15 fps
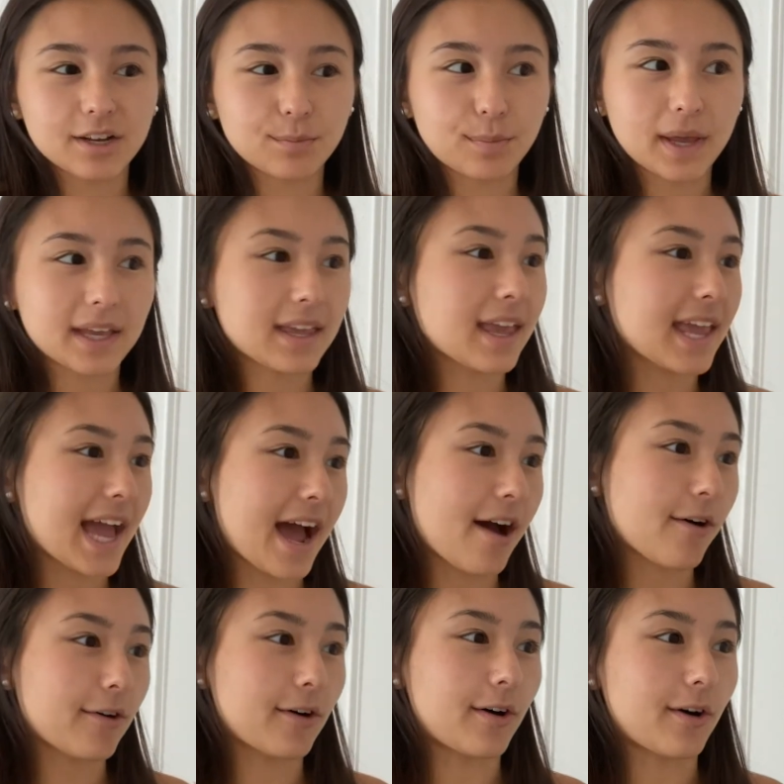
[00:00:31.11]
picking
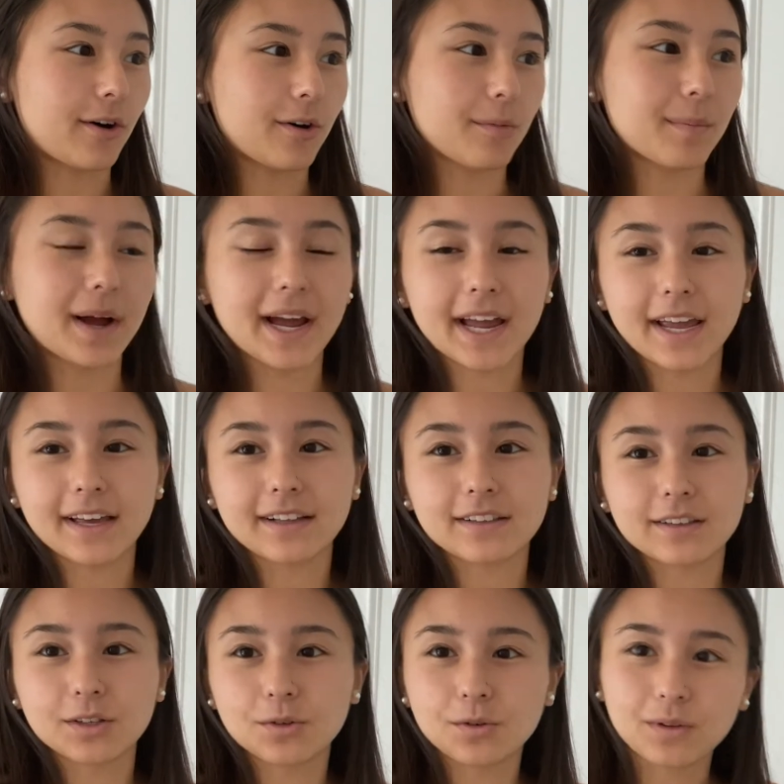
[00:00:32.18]
out all my
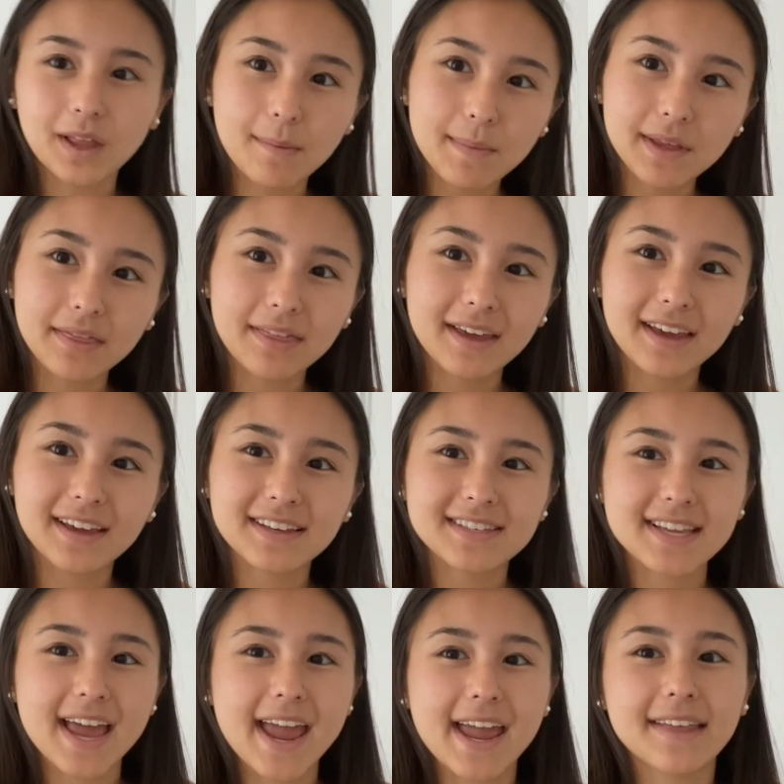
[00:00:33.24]
Lululemon
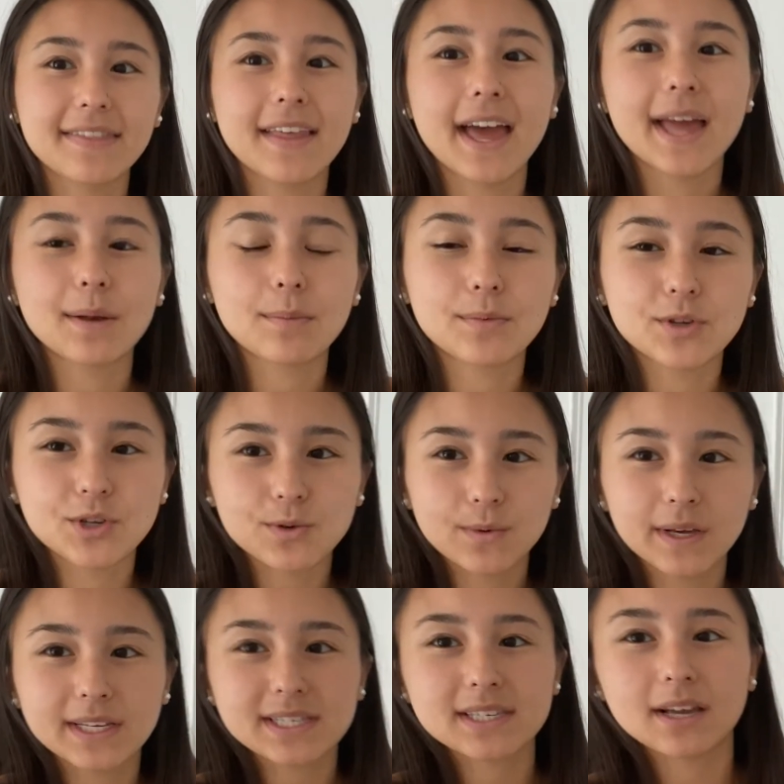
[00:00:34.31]
things and then
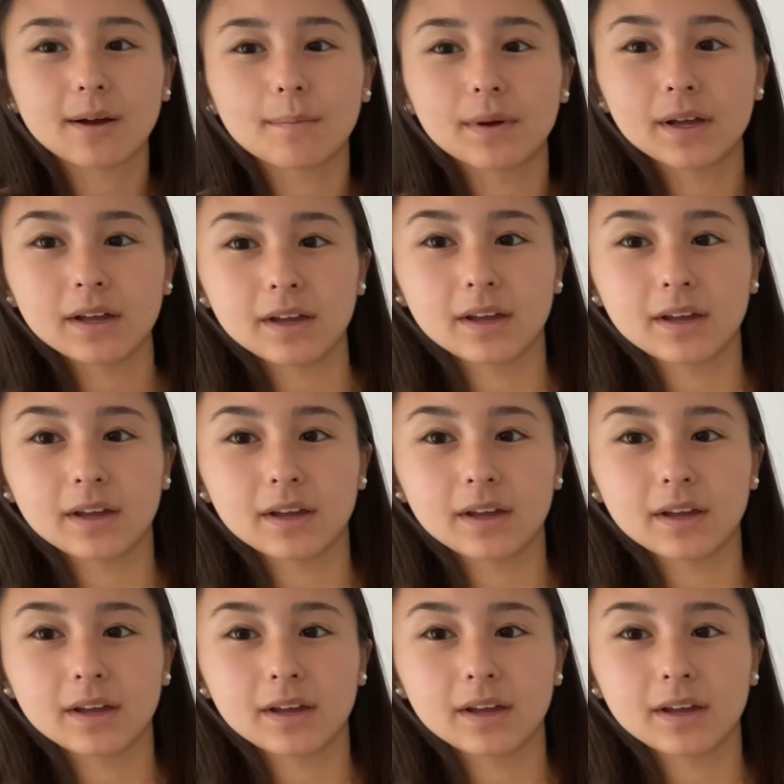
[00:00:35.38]
doing some,